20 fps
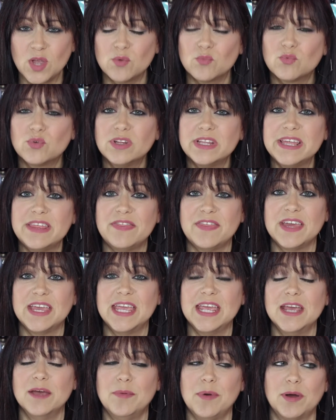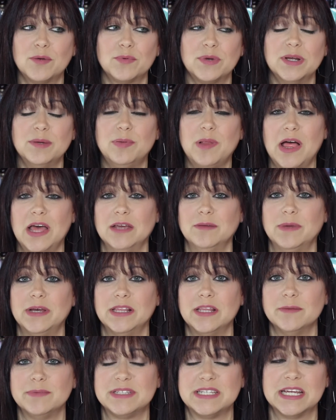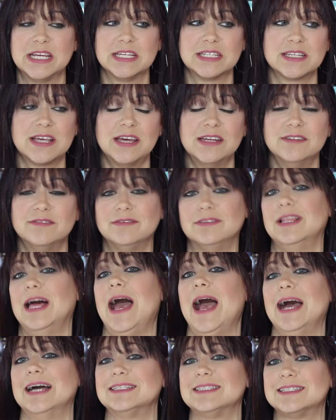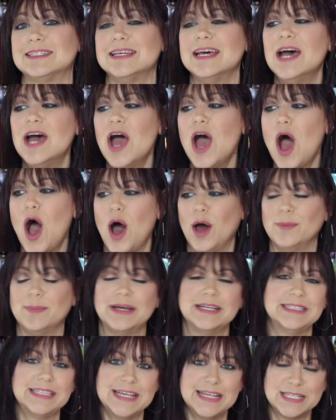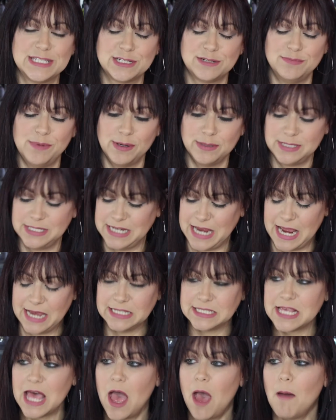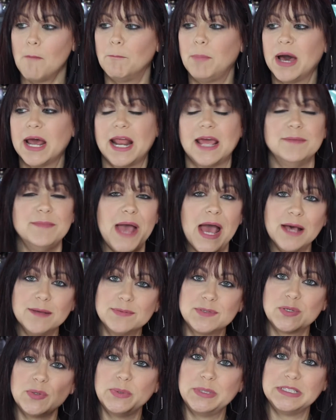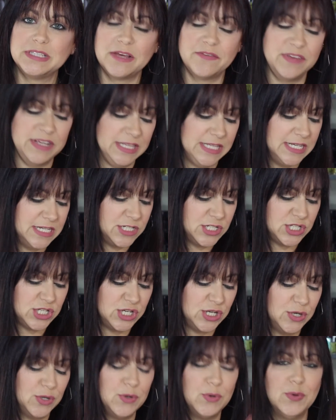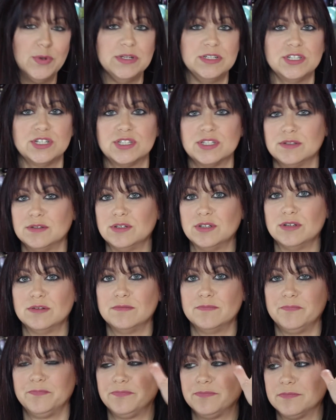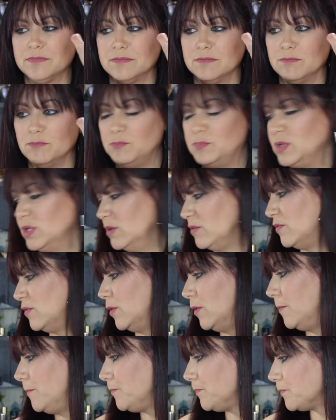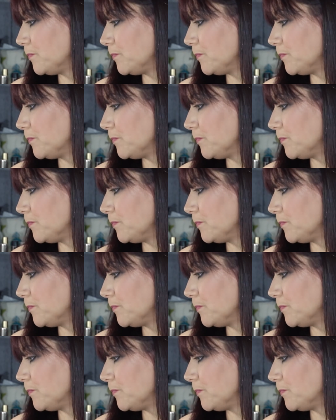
really thinking about reapplying my lipstick is kind of last on my list most days. But I'm absolutely loving these two, just beautiful.